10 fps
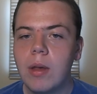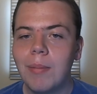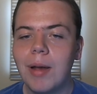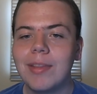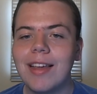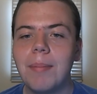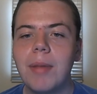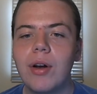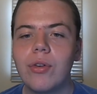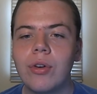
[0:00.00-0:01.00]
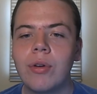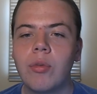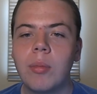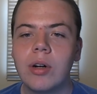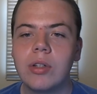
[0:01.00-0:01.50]
Miami's got a better
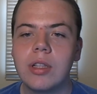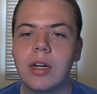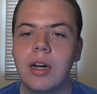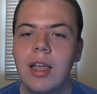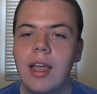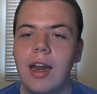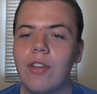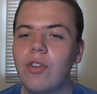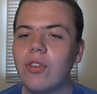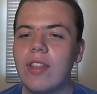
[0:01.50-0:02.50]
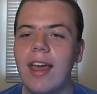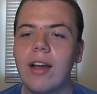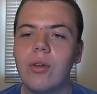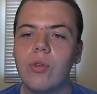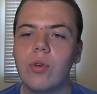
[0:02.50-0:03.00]
turnover margin there. And as far as
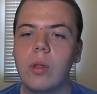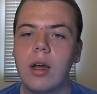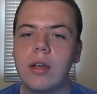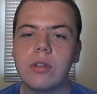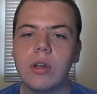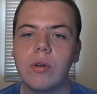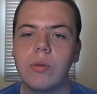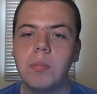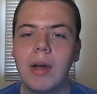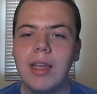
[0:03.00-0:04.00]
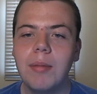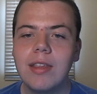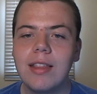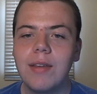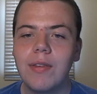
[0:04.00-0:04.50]
tackles for loss go,
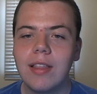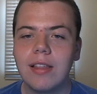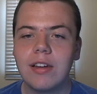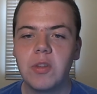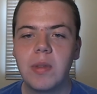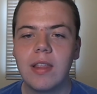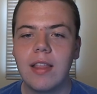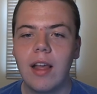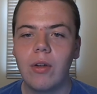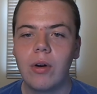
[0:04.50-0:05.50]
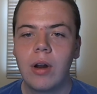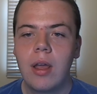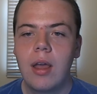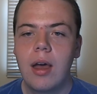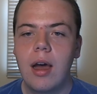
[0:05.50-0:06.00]
Miami's defense has just been stellar.
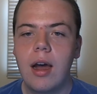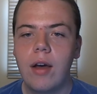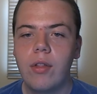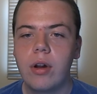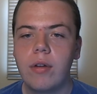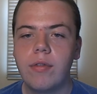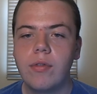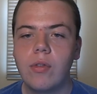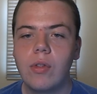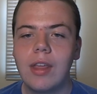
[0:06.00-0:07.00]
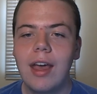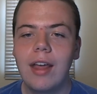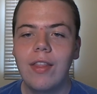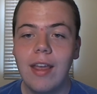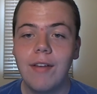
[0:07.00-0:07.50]
They
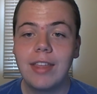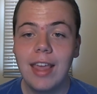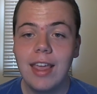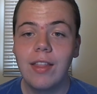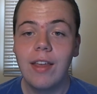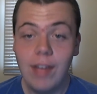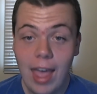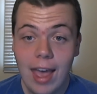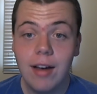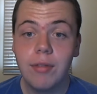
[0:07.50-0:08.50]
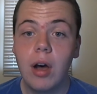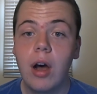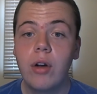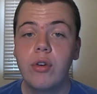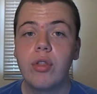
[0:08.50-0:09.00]
have
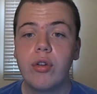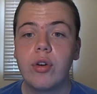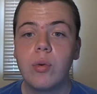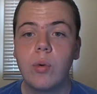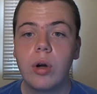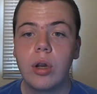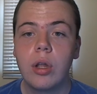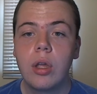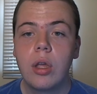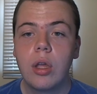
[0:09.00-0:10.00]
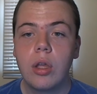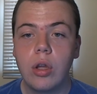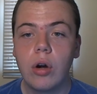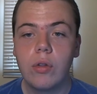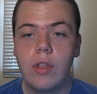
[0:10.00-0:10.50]
131
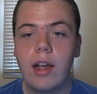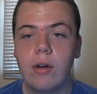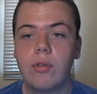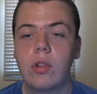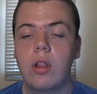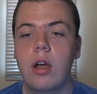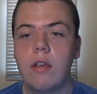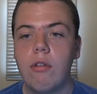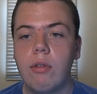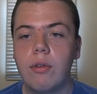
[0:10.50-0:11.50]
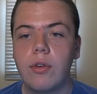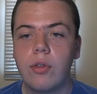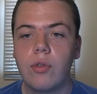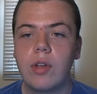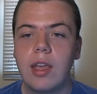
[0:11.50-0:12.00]
yards tackle for loss over the
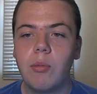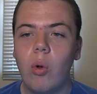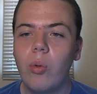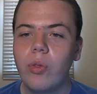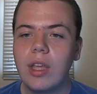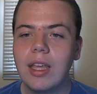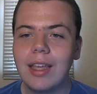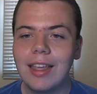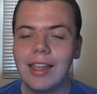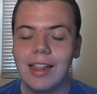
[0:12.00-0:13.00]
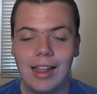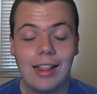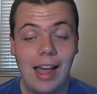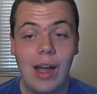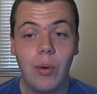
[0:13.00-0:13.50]
first three games, but only
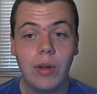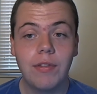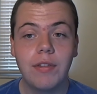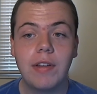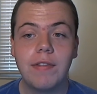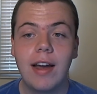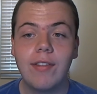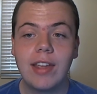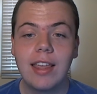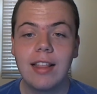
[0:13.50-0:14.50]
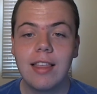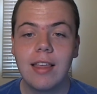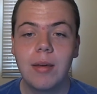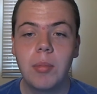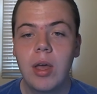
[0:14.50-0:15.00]
allowing 55 against
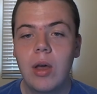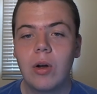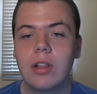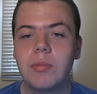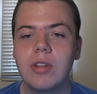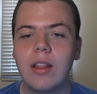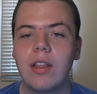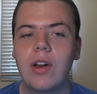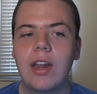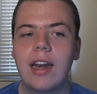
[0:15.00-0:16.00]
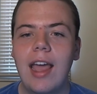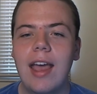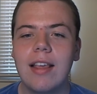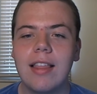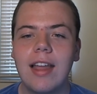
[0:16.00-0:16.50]
them. Clemson, on the other hand,
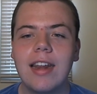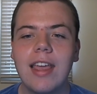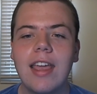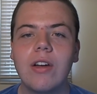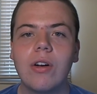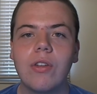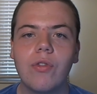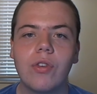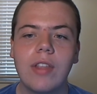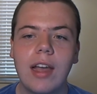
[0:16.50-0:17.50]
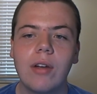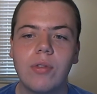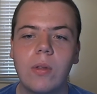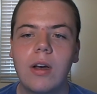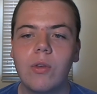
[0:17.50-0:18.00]
has 98 yards for tackle
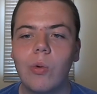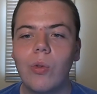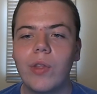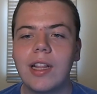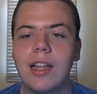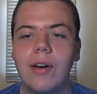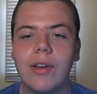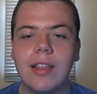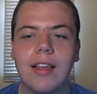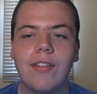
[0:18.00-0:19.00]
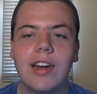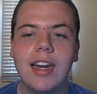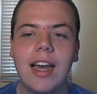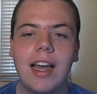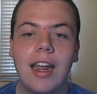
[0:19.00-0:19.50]
for loss, but only allowing
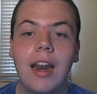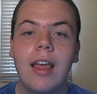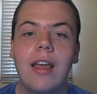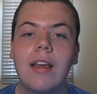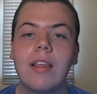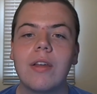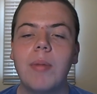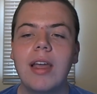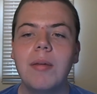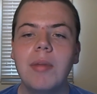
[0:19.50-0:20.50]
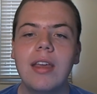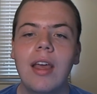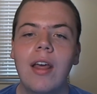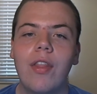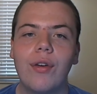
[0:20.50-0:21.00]
79. So Miami,
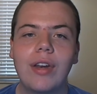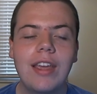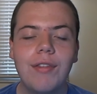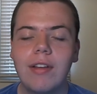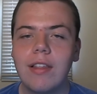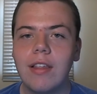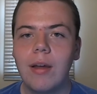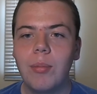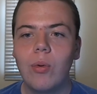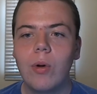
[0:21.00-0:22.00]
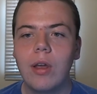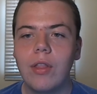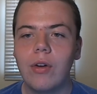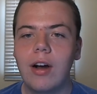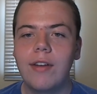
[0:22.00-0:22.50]
their defense is on
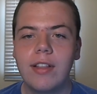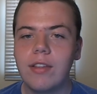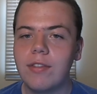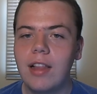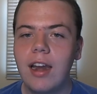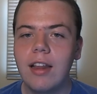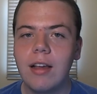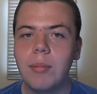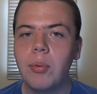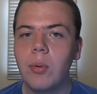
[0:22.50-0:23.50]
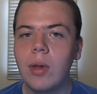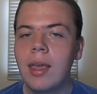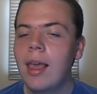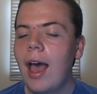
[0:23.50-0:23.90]
point. Their offensive line is on point.